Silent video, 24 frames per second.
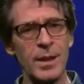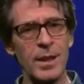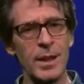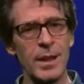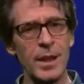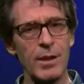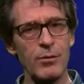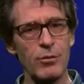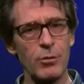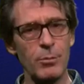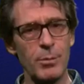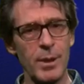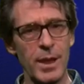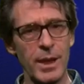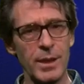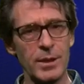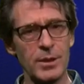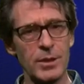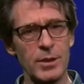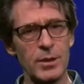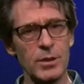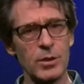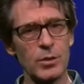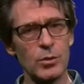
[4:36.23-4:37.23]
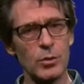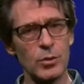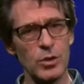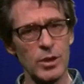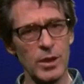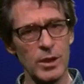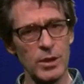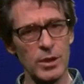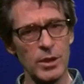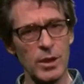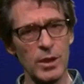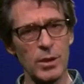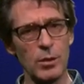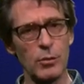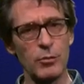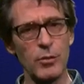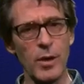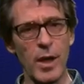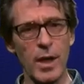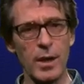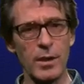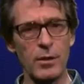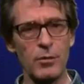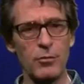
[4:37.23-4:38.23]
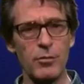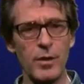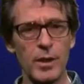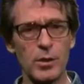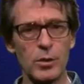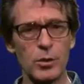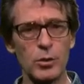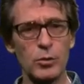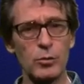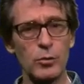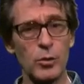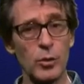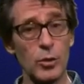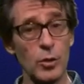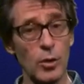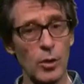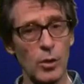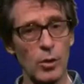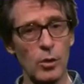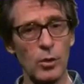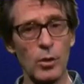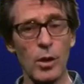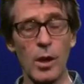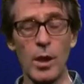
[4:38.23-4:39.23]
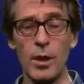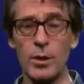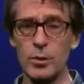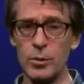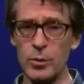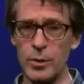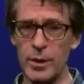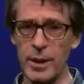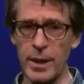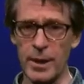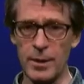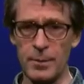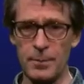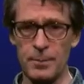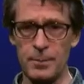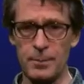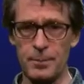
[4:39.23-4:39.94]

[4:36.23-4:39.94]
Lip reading: give a basis consisting of eigenvectors for the whole R to the n.